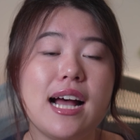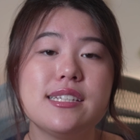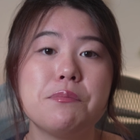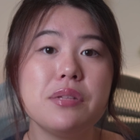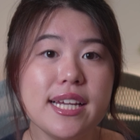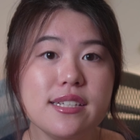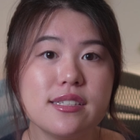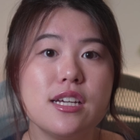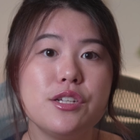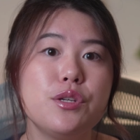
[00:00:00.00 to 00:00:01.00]
as a
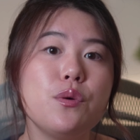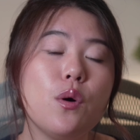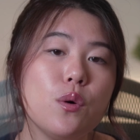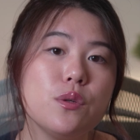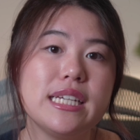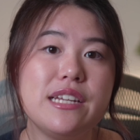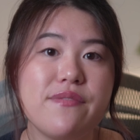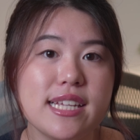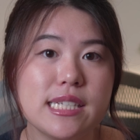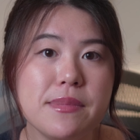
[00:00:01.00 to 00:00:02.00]
place to hold
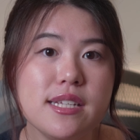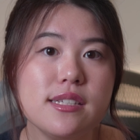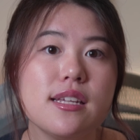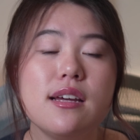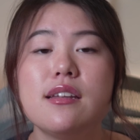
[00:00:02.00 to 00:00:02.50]
investments,